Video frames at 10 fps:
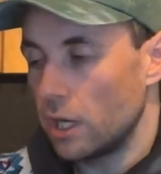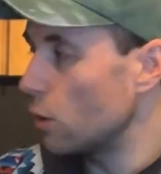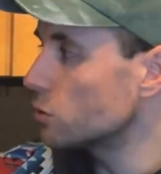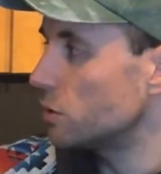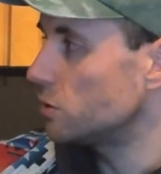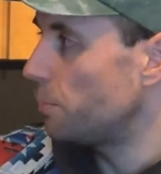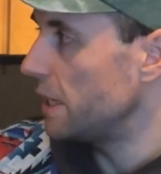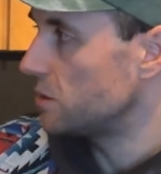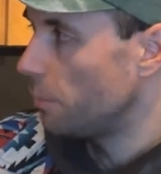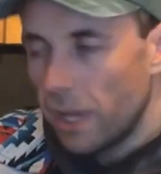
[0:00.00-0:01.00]
And also
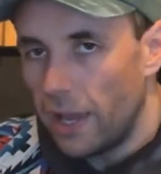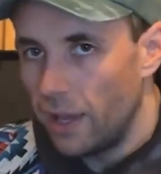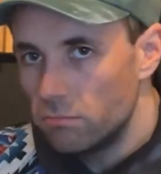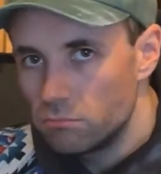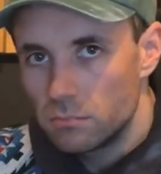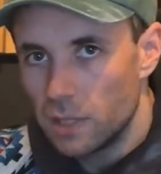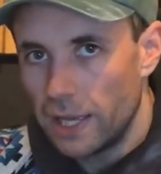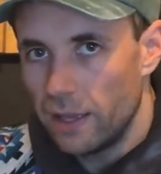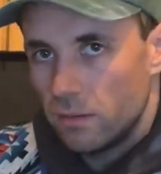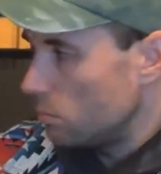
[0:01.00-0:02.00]
it's a pair, like